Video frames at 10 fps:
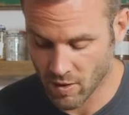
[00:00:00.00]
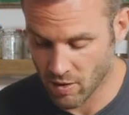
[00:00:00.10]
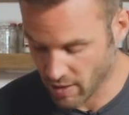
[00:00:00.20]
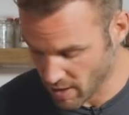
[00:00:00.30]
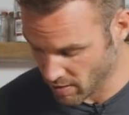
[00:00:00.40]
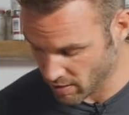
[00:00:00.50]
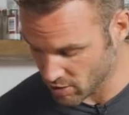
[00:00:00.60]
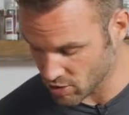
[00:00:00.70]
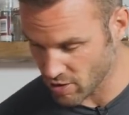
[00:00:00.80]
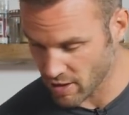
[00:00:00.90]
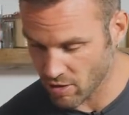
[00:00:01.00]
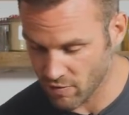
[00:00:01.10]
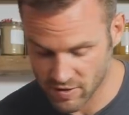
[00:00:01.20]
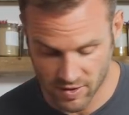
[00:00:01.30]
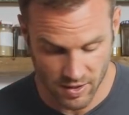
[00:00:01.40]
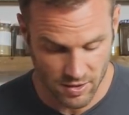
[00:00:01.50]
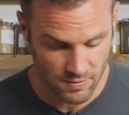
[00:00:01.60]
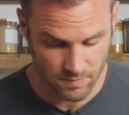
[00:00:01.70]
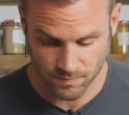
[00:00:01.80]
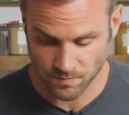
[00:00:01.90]
Okay, I'm going to turn that off its heat.
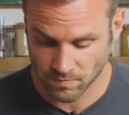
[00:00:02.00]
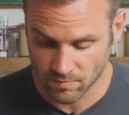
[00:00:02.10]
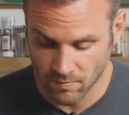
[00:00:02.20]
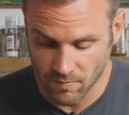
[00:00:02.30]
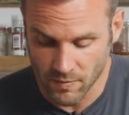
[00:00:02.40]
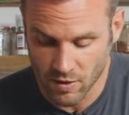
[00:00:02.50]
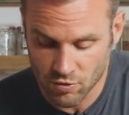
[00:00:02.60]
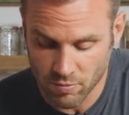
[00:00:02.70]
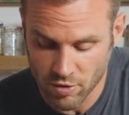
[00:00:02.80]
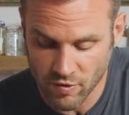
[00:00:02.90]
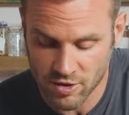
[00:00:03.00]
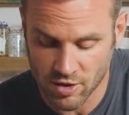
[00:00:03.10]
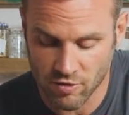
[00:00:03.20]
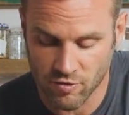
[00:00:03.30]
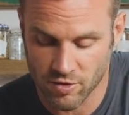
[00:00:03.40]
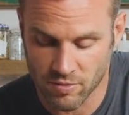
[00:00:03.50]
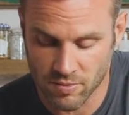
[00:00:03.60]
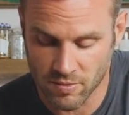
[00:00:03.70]
Let's remove our tofu.